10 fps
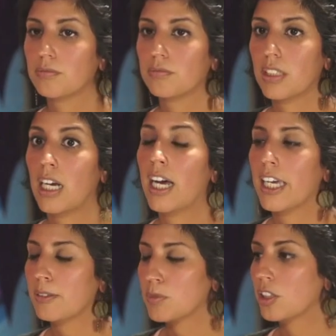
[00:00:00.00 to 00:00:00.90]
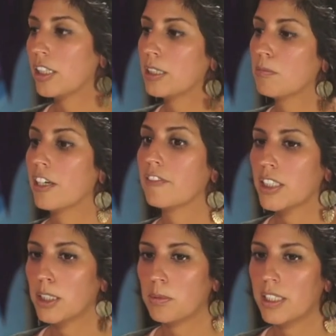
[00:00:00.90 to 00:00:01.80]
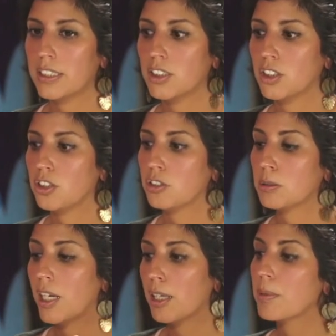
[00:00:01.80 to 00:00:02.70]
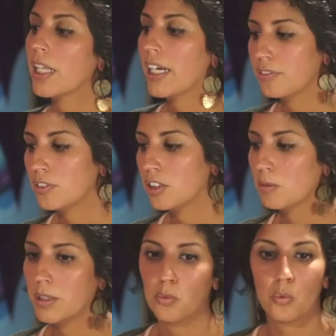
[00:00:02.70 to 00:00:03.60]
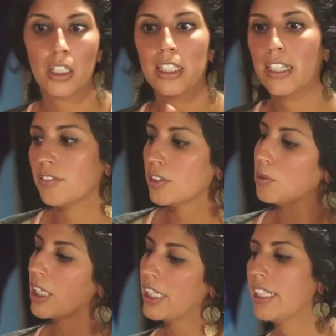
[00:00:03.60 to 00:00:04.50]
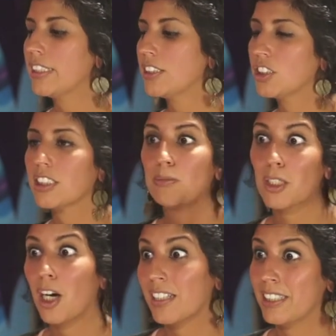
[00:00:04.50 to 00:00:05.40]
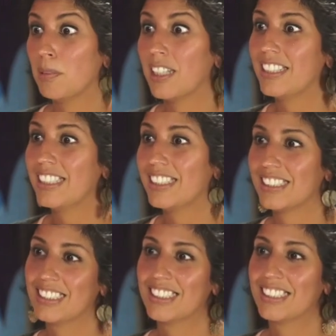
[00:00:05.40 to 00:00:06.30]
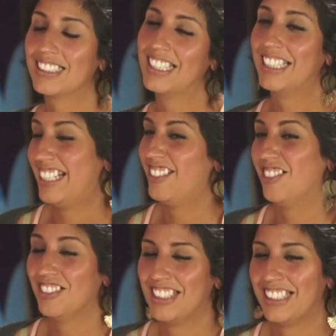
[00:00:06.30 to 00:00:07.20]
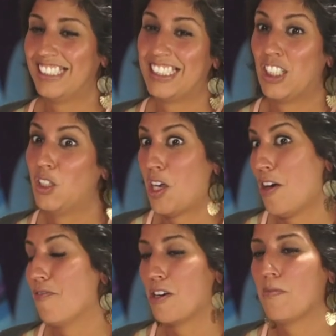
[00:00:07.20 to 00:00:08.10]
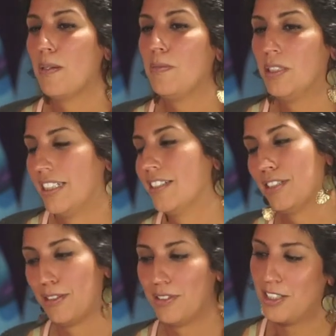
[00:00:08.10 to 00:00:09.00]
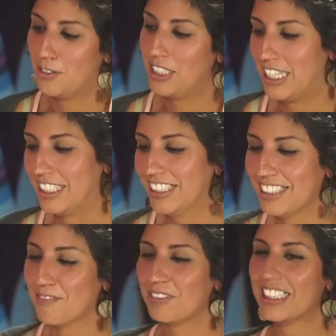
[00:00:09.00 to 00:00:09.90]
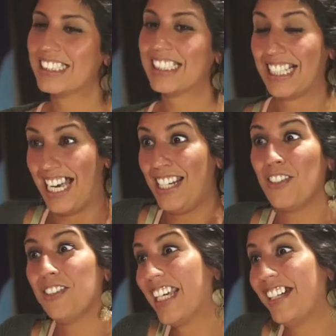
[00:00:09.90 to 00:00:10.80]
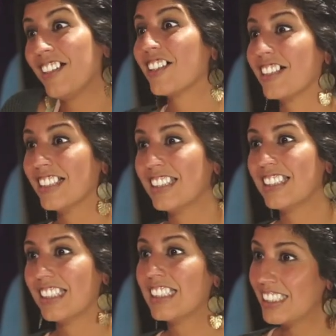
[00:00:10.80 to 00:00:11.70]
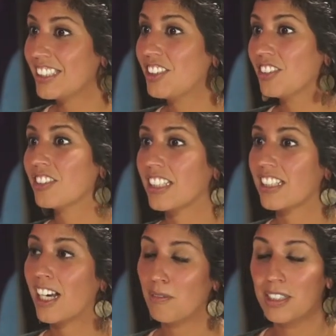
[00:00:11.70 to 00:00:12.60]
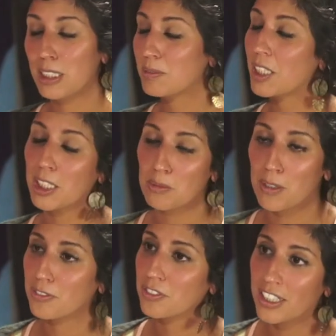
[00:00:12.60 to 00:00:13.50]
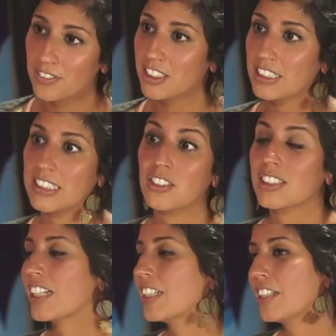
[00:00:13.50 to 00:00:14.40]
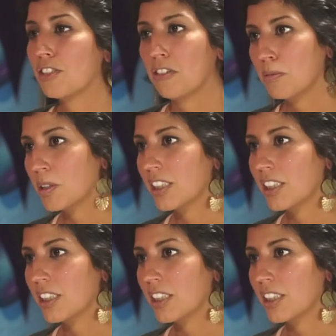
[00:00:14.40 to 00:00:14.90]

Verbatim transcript: I am trying my very best to use my platform in whatever way to just keep talking about it. And I know it's a lot for people, like, oh, here we go again. But it's like, I don't care. It's an issue that I'm going to keep talking about forever until it's not an issue anymore.